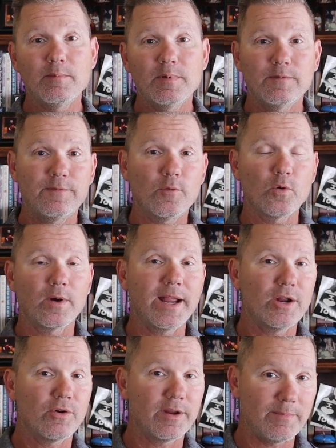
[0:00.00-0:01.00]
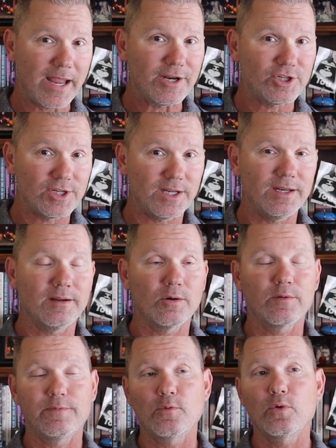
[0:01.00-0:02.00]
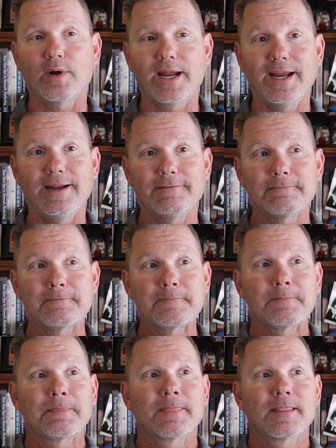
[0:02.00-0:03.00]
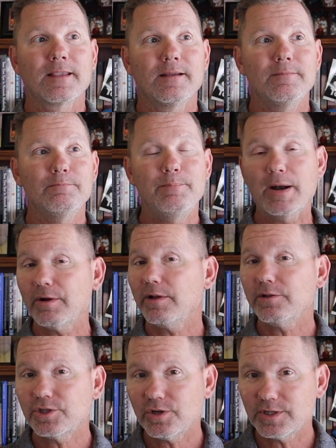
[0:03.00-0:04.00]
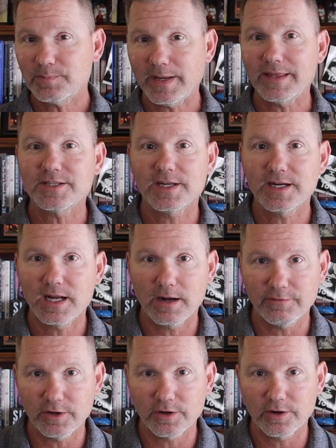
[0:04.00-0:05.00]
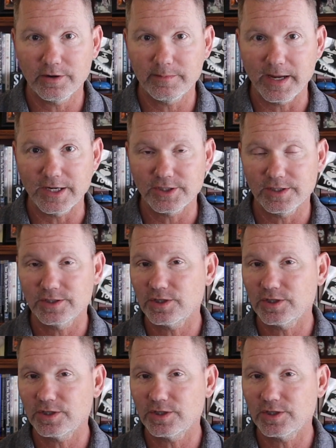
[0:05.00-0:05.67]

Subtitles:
for a cremation or for a burial insurance plan that's going to cover your cremation.